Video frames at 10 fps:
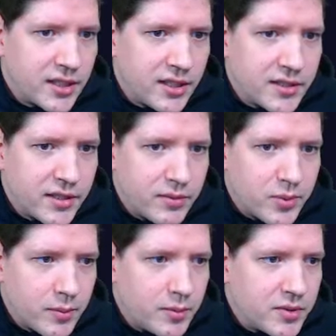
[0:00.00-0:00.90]
is having
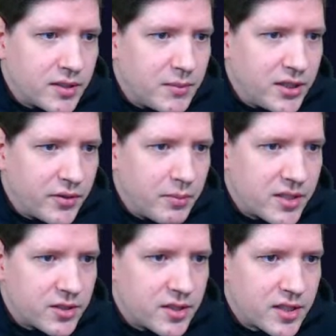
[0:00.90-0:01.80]
problems, and many of the
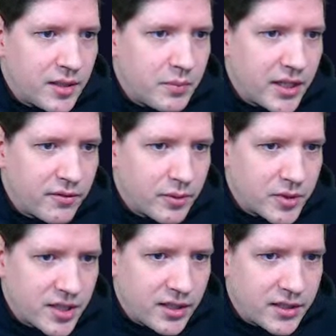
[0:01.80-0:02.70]
messages sent back from the
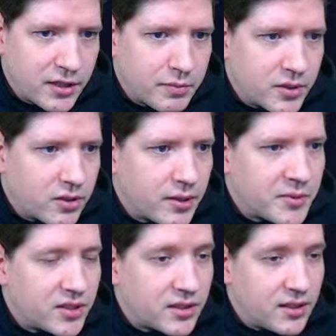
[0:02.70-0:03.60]
satellite have been
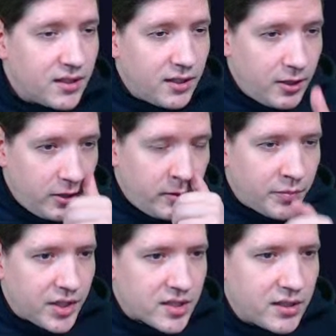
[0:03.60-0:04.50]
corrupted.
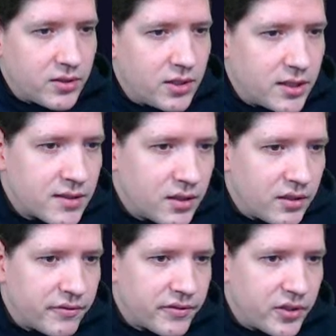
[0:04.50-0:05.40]
They sent you a list
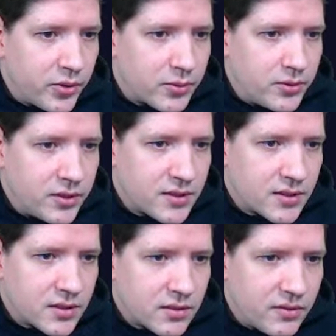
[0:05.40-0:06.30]
of the
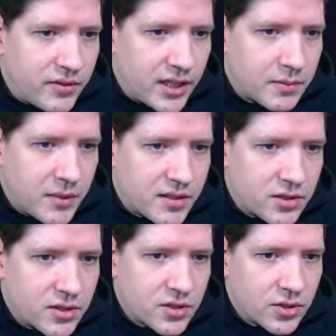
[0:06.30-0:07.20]
rules valid
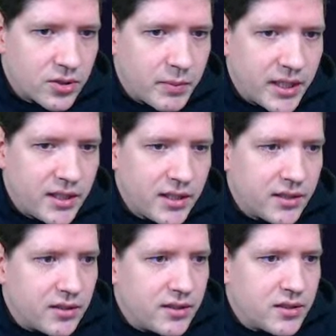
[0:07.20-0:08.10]
messages should obey and a
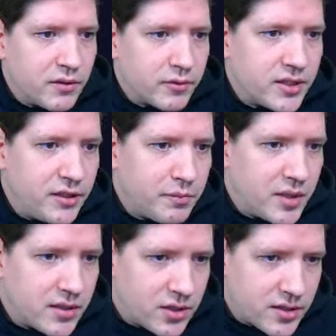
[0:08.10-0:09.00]
list of received
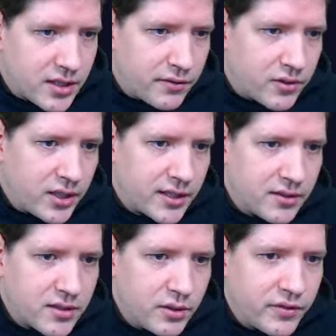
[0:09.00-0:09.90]
messages they've collected
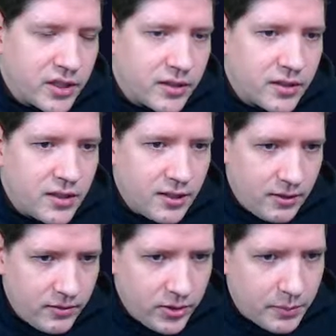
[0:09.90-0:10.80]
so far.
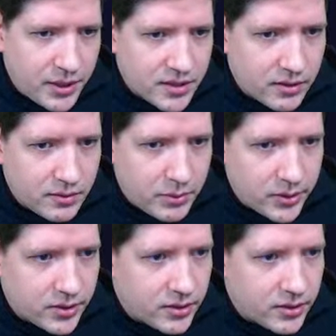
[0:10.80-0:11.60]
Your puzzle input.